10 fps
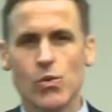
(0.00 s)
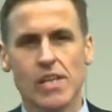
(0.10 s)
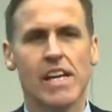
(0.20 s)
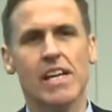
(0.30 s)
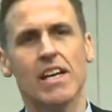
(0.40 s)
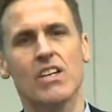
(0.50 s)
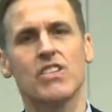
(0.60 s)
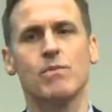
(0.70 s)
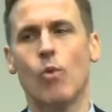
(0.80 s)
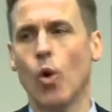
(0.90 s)
need a
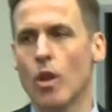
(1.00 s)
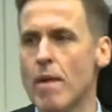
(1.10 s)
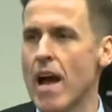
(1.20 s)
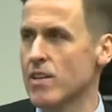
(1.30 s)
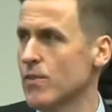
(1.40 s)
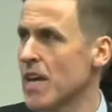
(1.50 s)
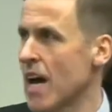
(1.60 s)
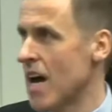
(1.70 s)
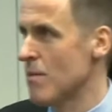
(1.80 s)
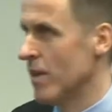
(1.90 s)
small amount of
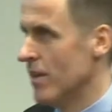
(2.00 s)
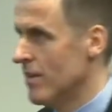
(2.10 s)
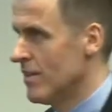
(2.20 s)
carbon.